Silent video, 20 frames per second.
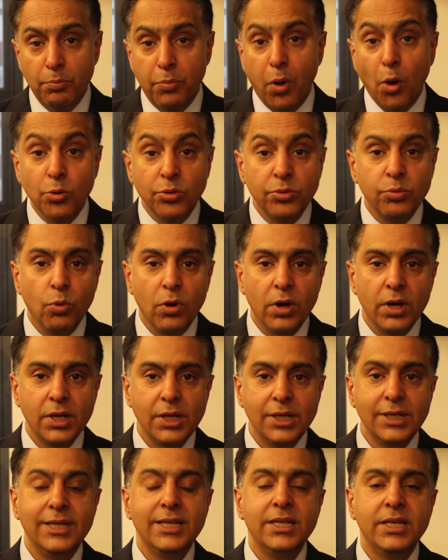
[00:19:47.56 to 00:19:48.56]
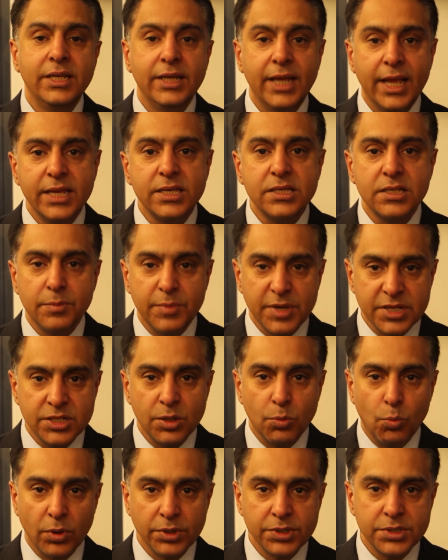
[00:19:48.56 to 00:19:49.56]
both were leading
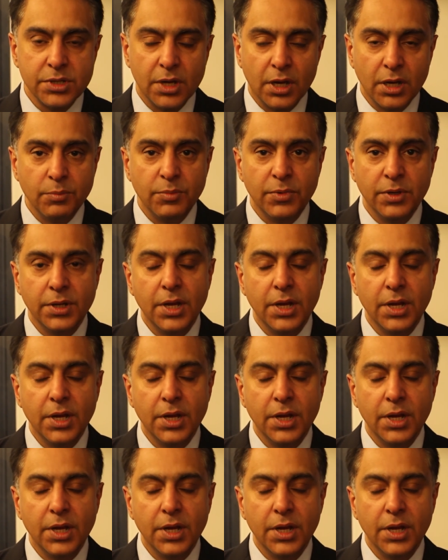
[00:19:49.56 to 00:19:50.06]
Islamists at one time,